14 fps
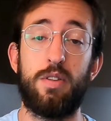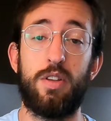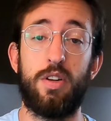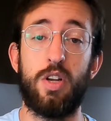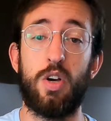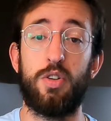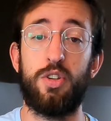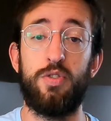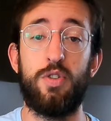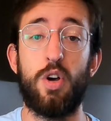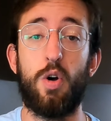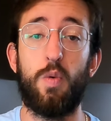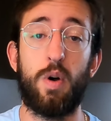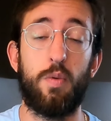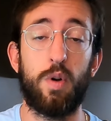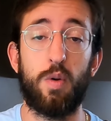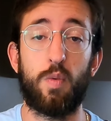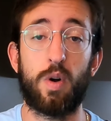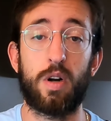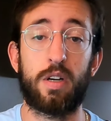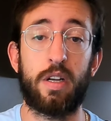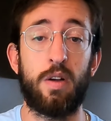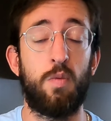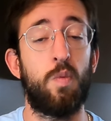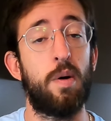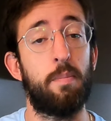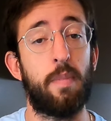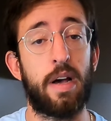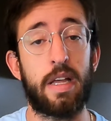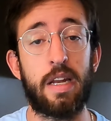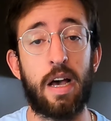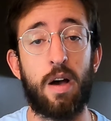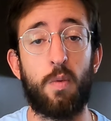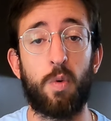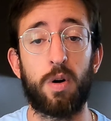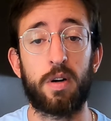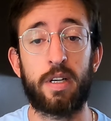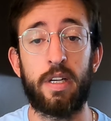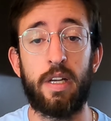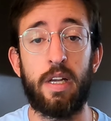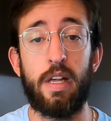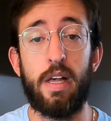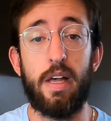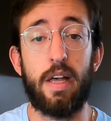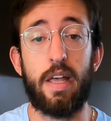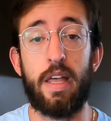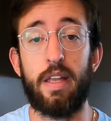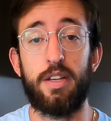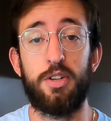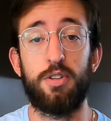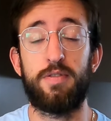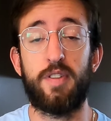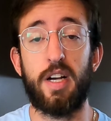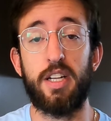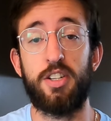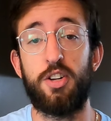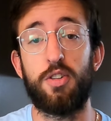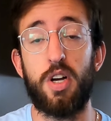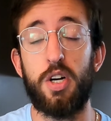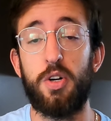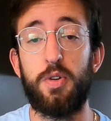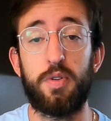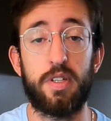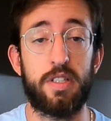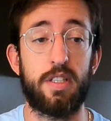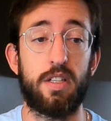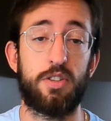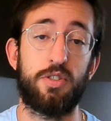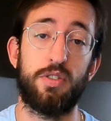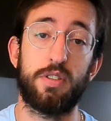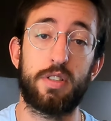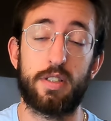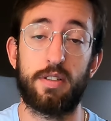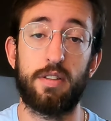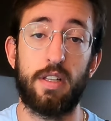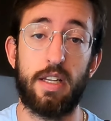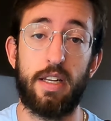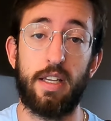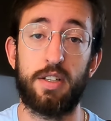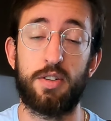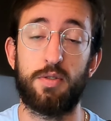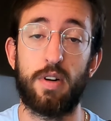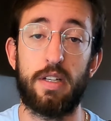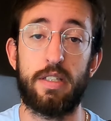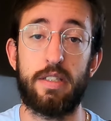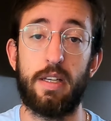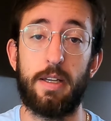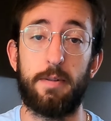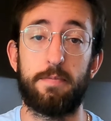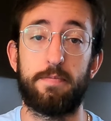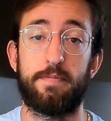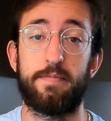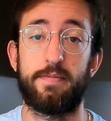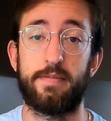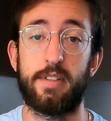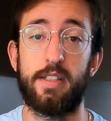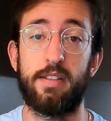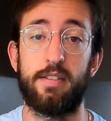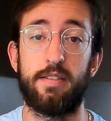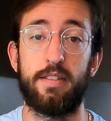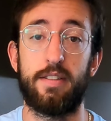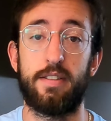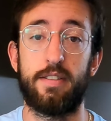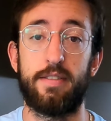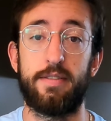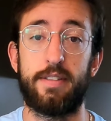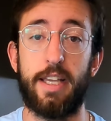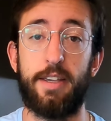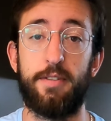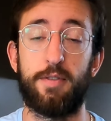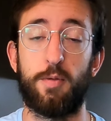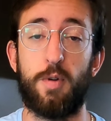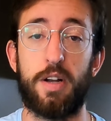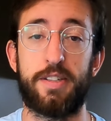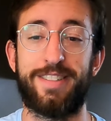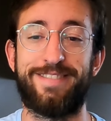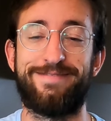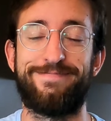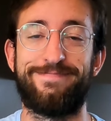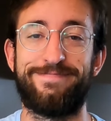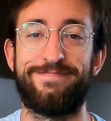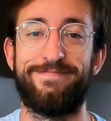you know what will work, what might not work, and you'll find your own essentials leading into race day. Thank you for watching.